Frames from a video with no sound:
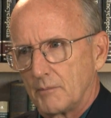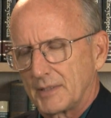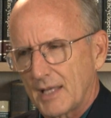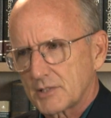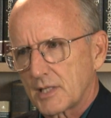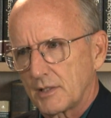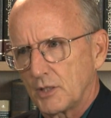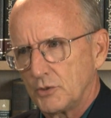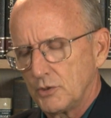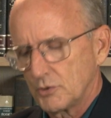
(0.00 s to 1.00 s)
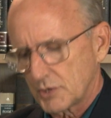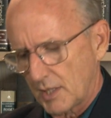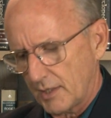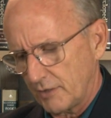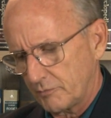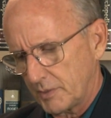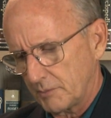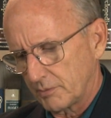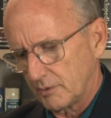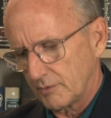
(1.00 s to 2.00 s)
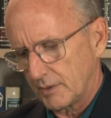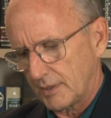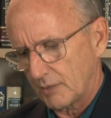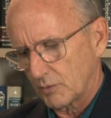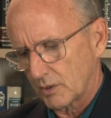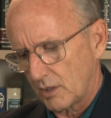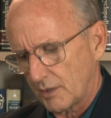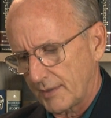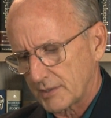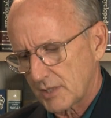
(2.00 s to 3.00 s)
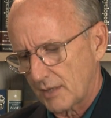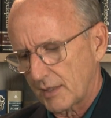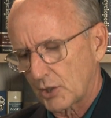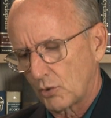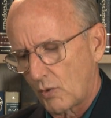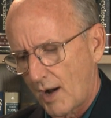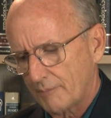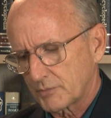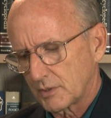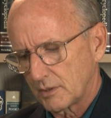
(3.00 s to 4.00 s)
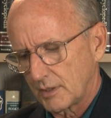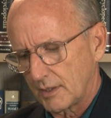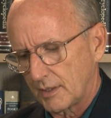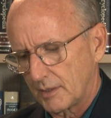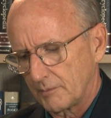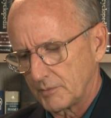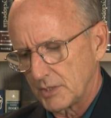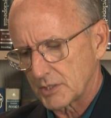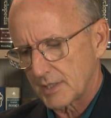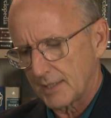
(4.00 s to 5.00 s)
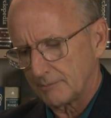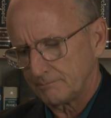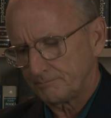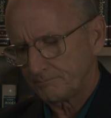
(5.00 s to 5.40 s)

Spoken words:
But that's how they use naive people in that regard. That's how they co-opt dissent.